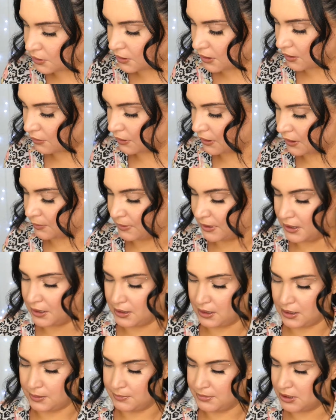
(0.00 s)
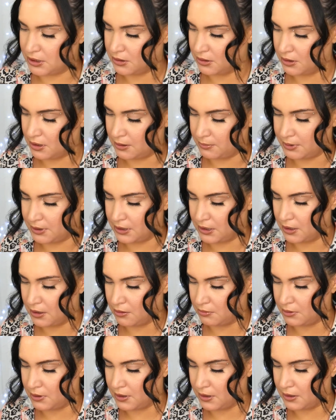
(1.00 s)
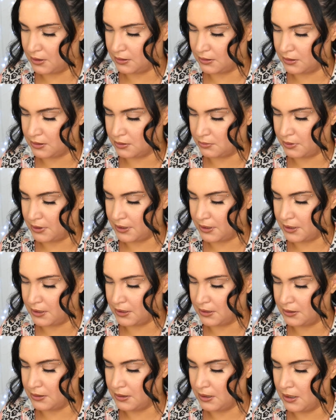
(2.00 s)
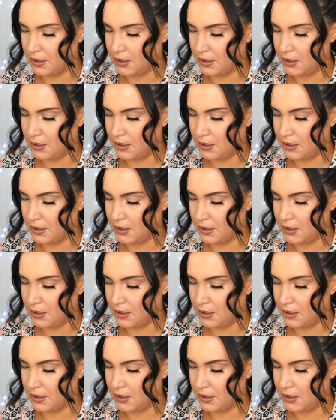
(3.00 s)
not recommend it. I'm still gonna put the other one on because why not?